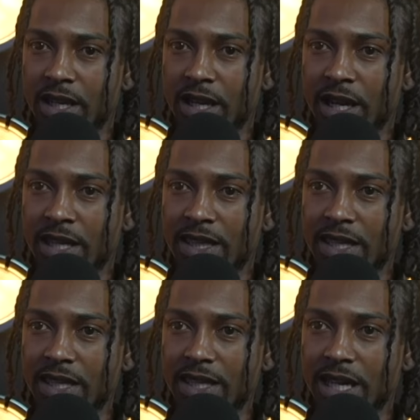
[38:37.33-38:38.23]
I
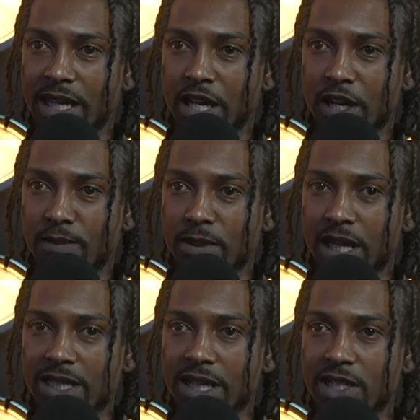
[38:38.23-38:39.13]
think that
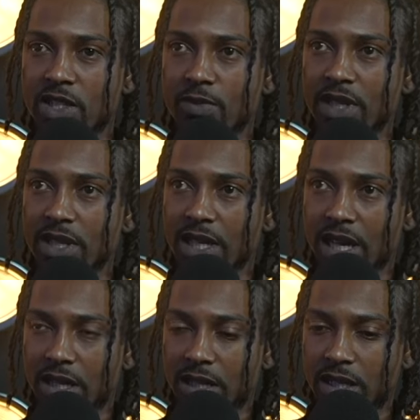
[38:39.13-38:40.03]
that's not something
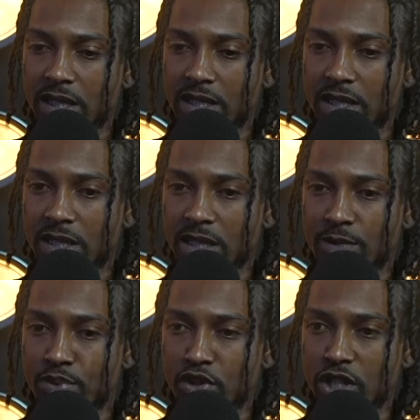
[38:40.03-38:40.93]
that is
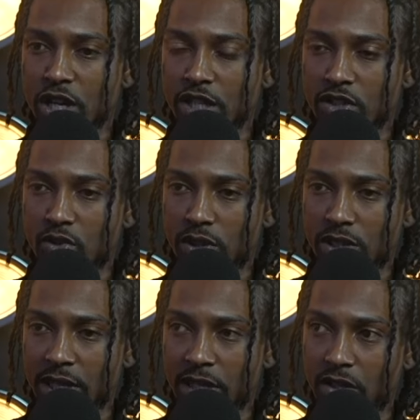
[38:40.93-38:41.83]
pushed onto us
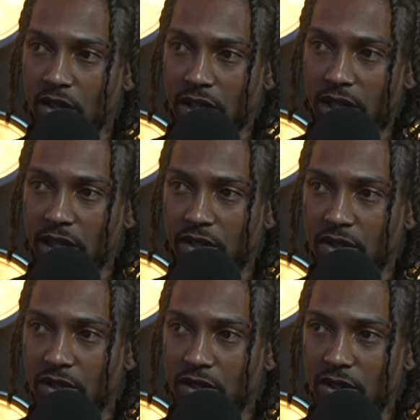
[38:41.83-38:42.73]
at a young
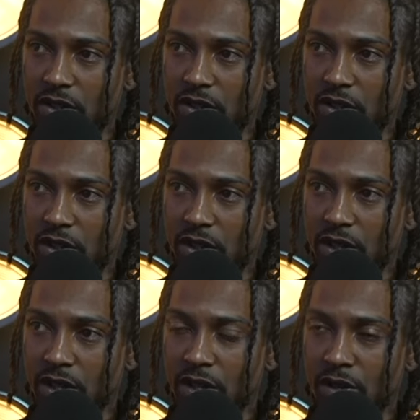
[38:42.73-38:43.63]
age,
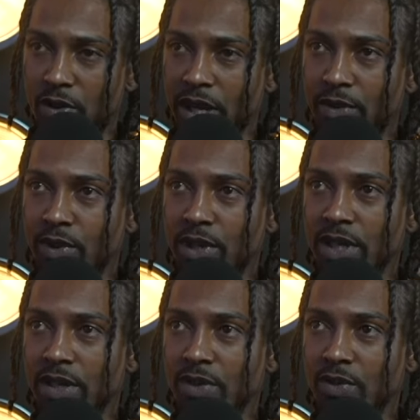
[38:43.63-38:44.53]
right?
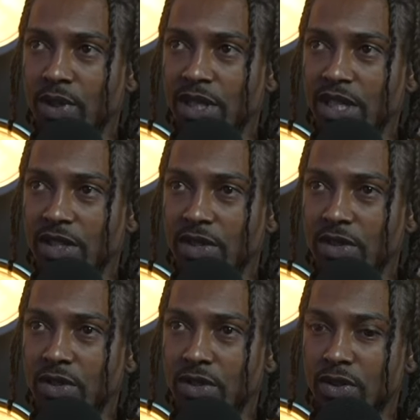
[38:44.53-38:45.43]
We need
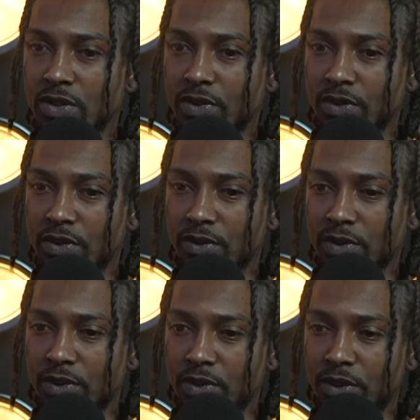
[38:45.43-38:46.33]
to
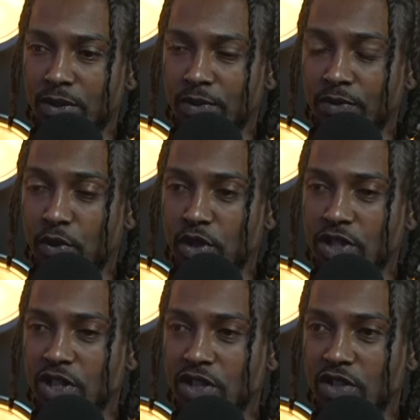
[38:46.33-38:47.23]
force
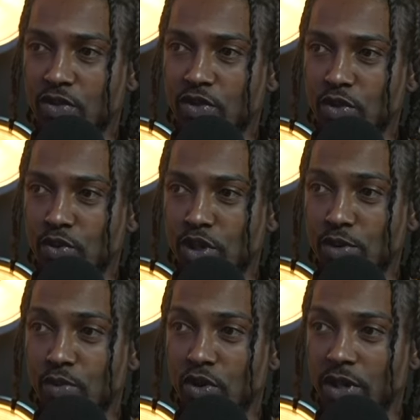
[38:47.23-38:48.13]
ourselves to read
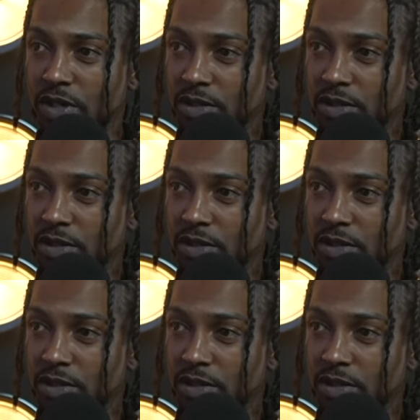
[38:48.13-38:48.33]
more